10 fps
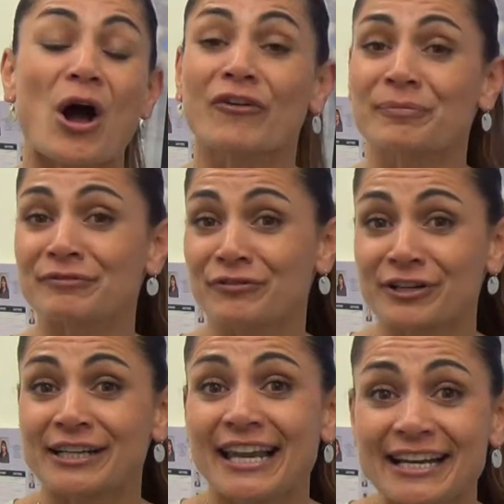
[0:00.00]
I've been
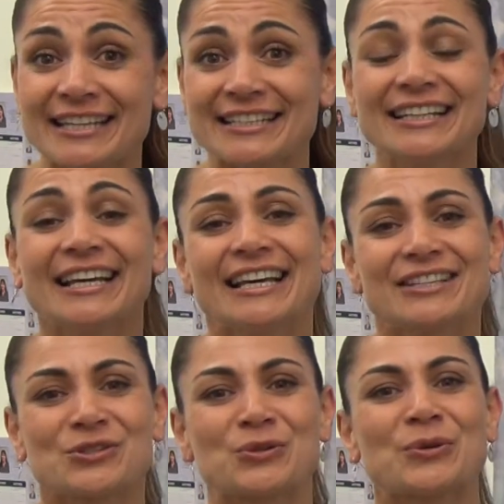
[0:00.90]
very lucky
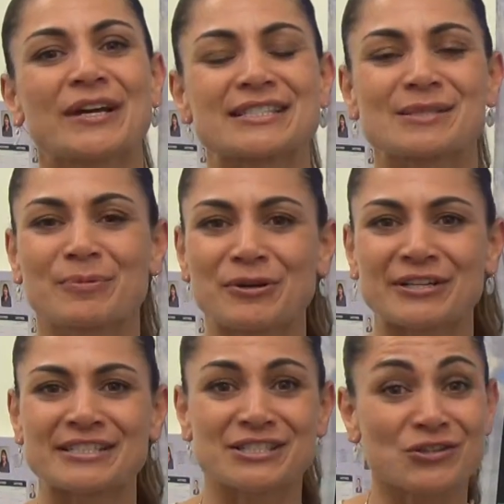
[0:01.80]
to
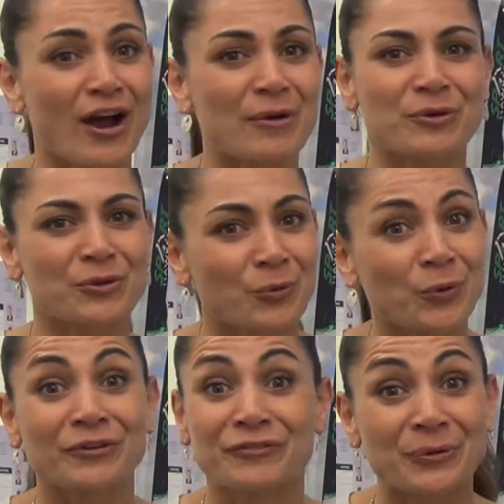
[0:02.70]
experience time with
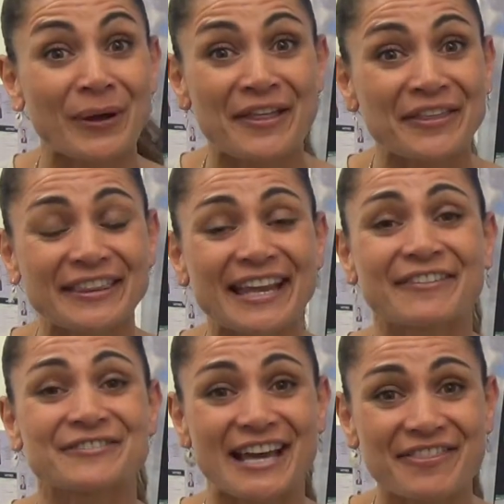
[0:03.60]
all of you out there that
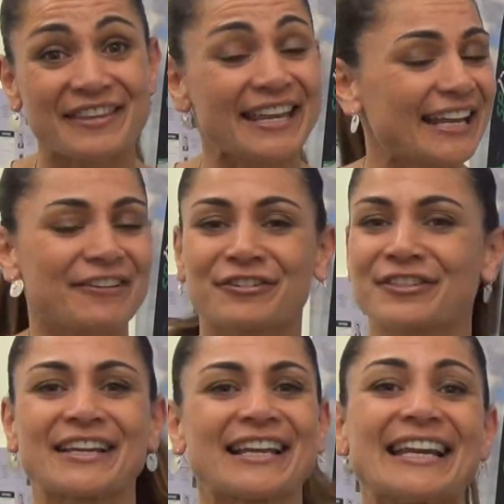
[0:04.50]
have done
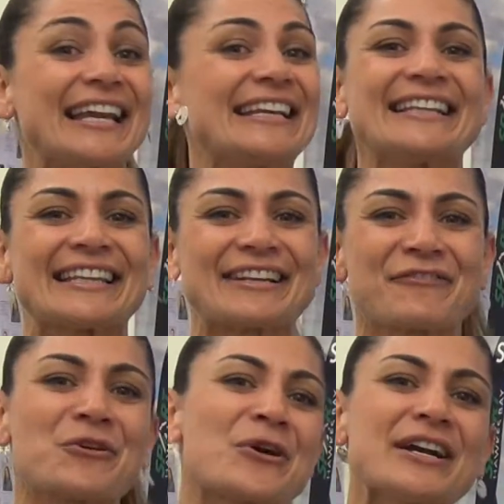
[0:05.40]
everything and anything
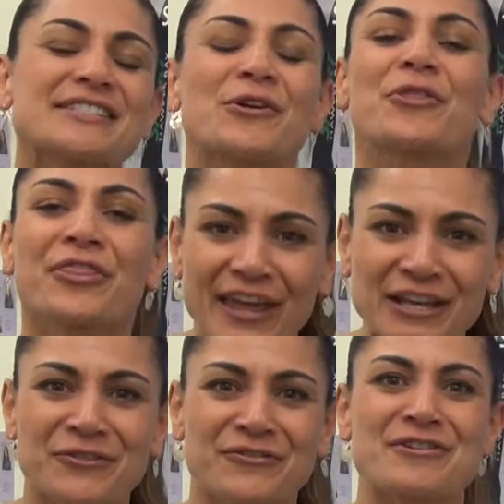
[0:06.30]
for us, so
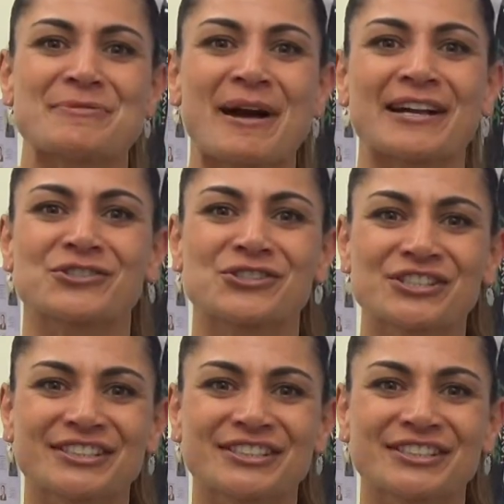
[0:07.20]
thank you very much.